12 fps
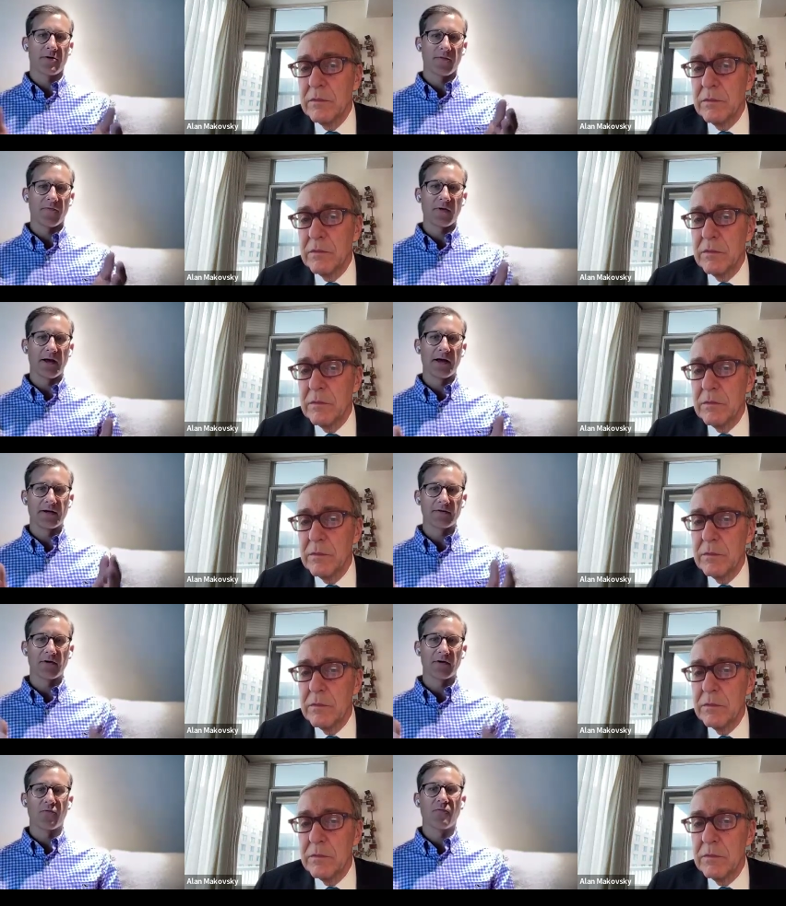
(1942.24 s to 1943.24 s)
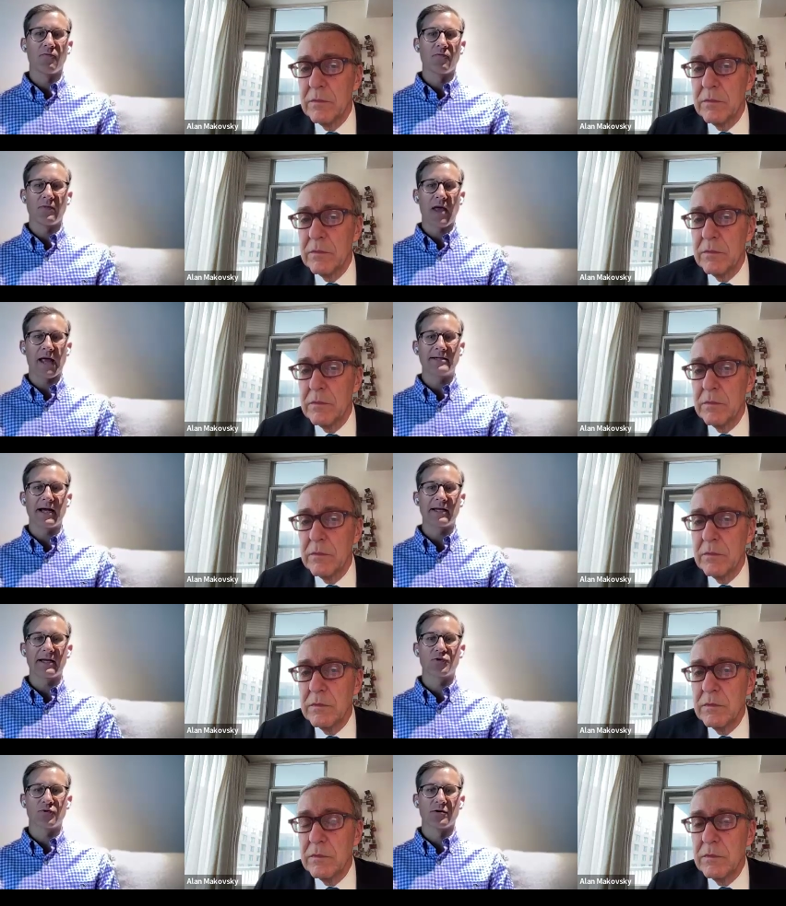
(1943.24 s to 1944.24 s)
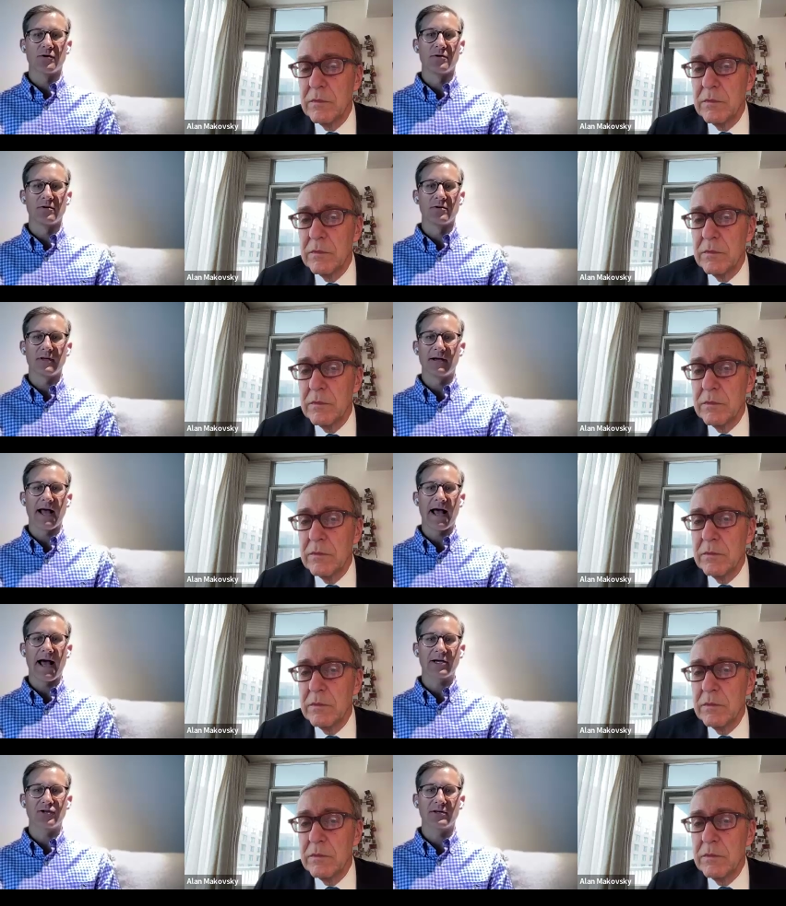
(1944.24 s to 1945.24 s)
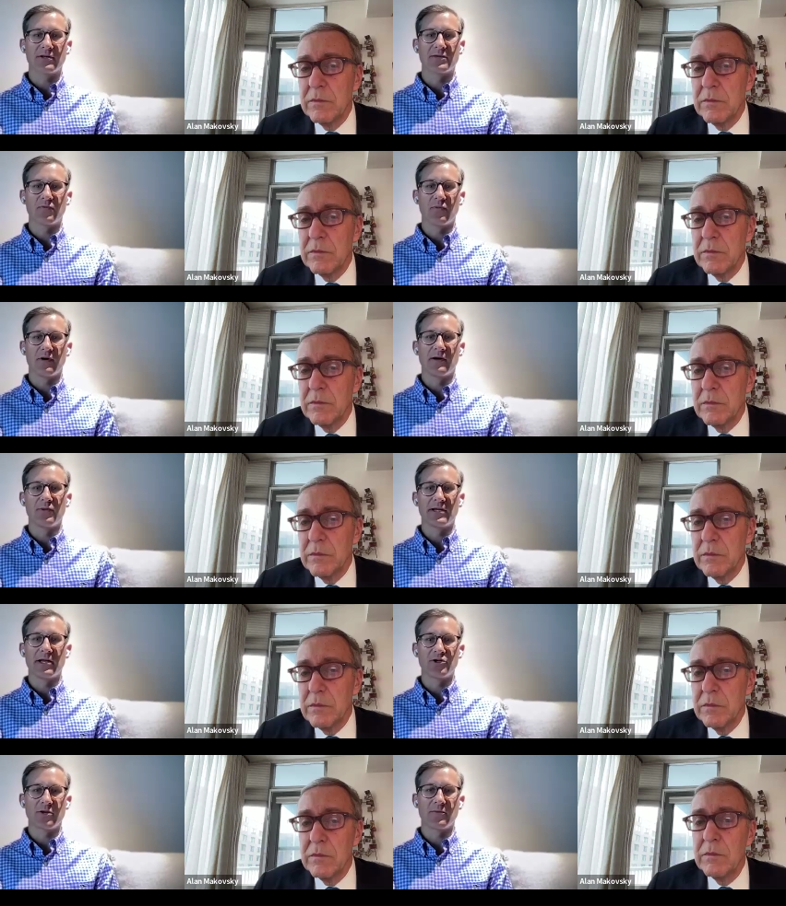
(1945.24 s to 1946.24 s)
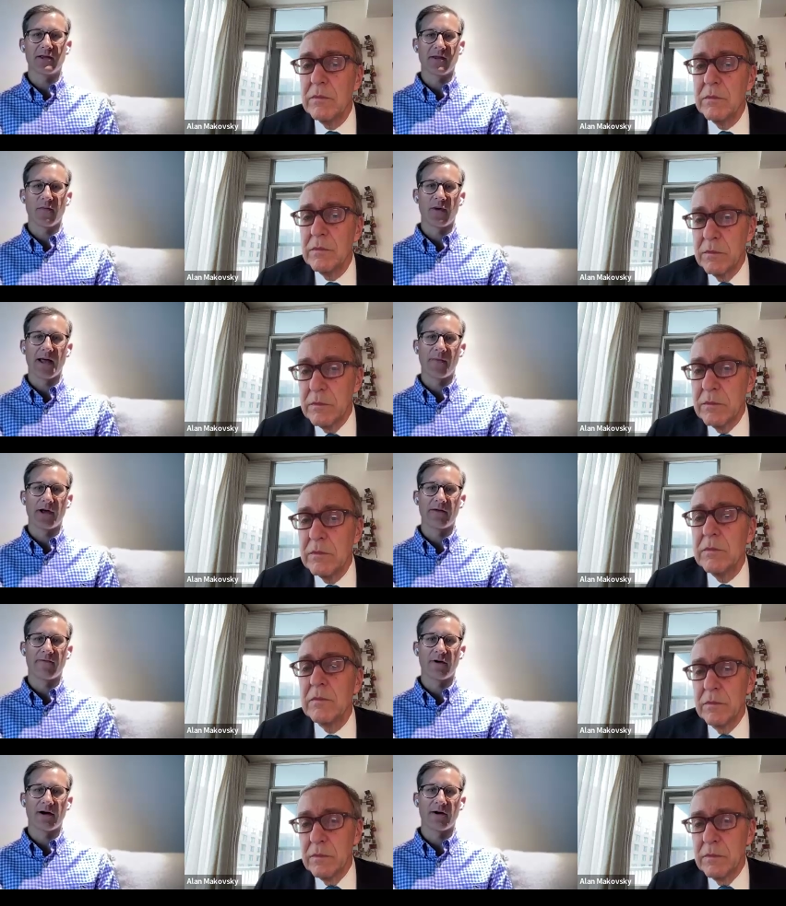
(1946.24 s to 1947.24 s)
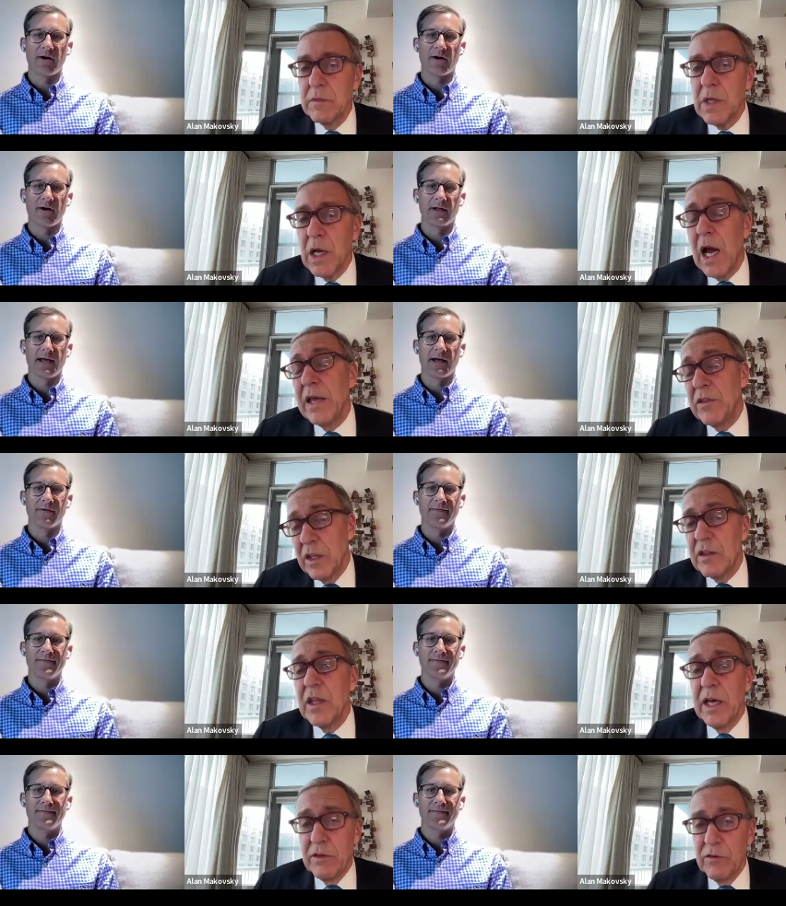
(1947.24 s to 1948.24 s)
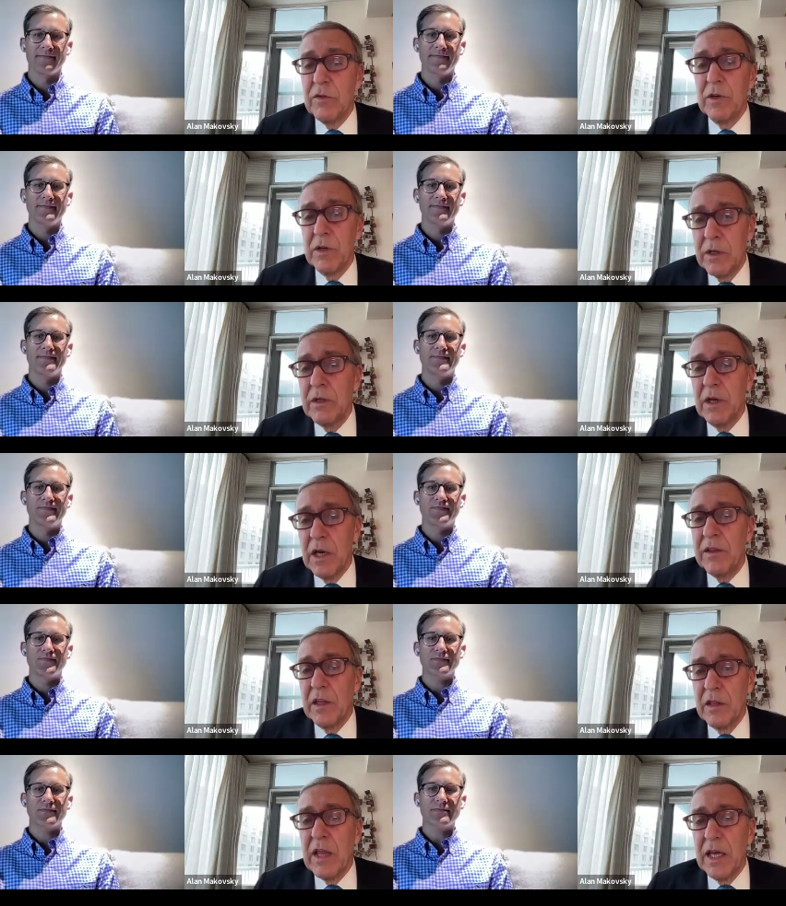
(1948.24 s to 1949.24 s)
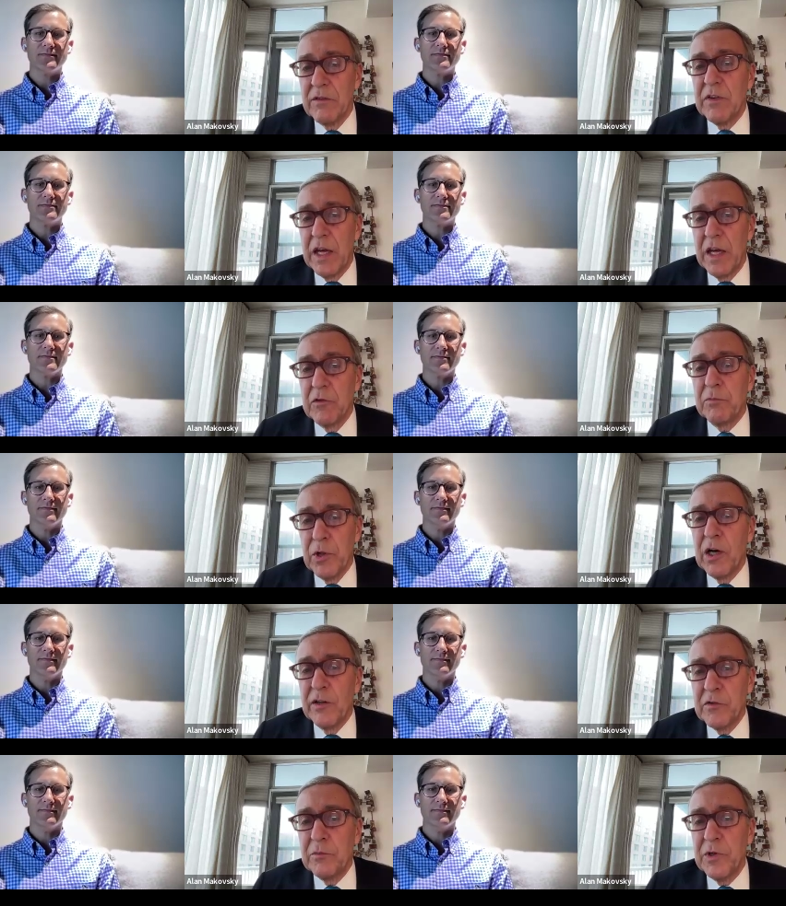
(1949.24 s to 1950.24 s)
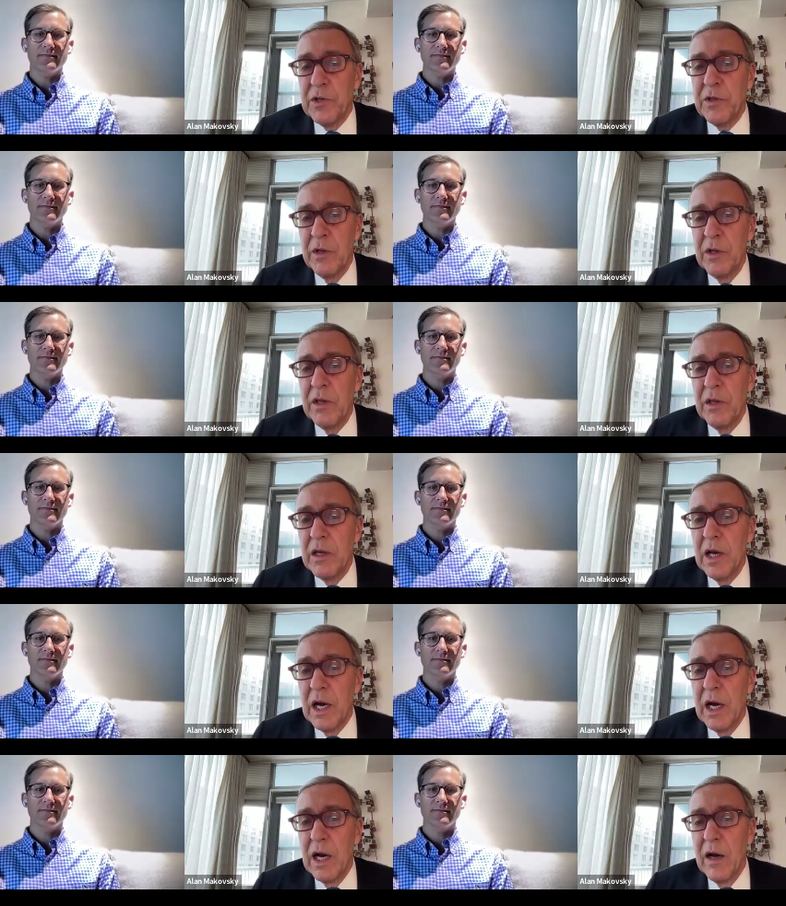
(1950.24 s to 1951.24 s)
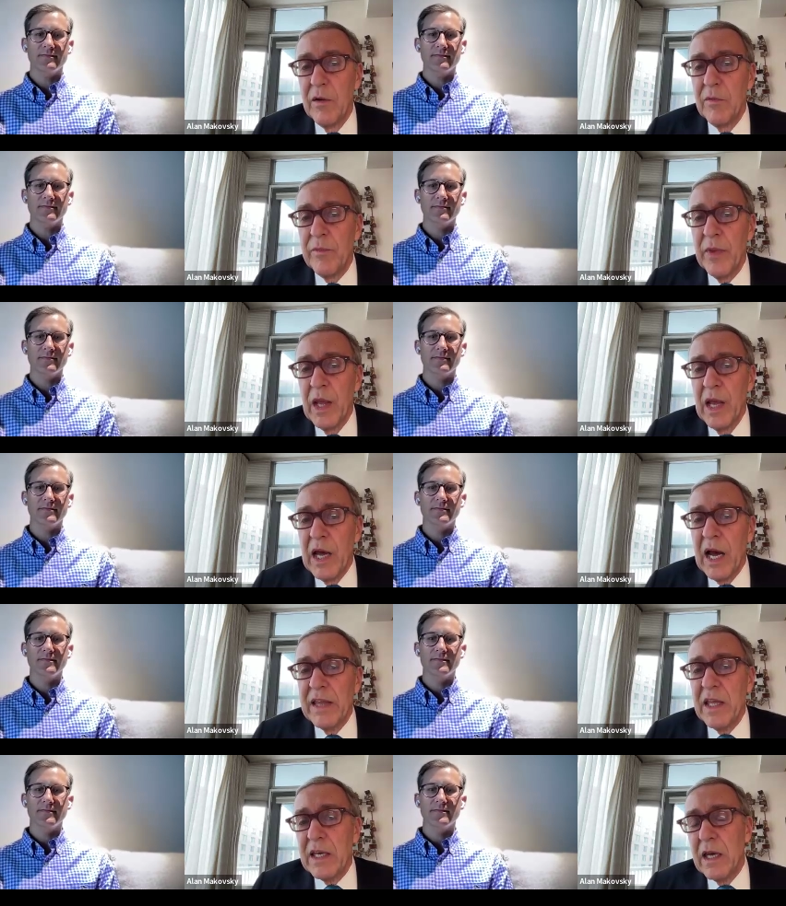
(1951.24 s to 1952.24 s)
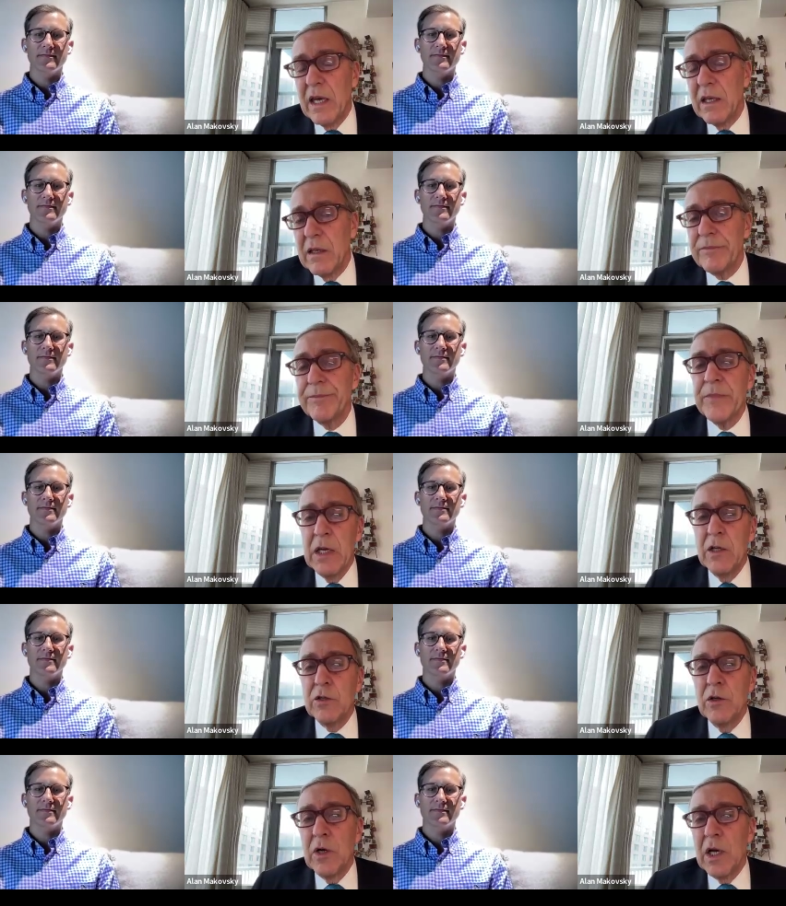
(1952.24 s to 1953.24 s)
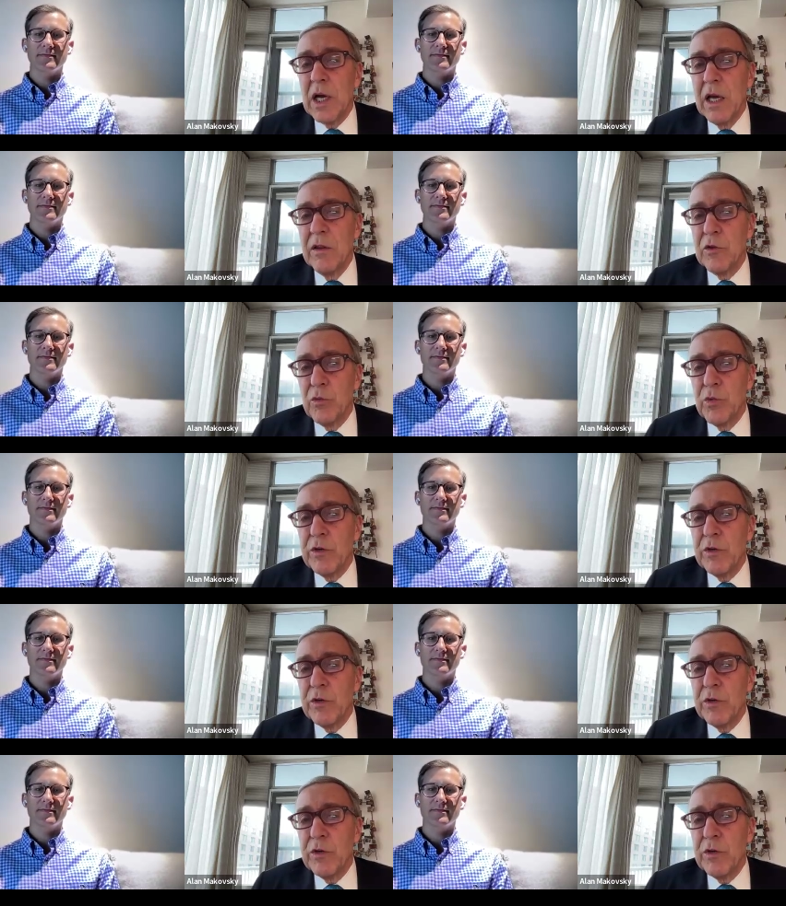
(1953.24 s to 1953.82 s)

Speaker 1: other uh, you know anti-Israel uh, actions potentially be in the pipeline for Erdogan? I think
Speaker 2: now? I think that sounds plausible. Um, I think it, Look, I, the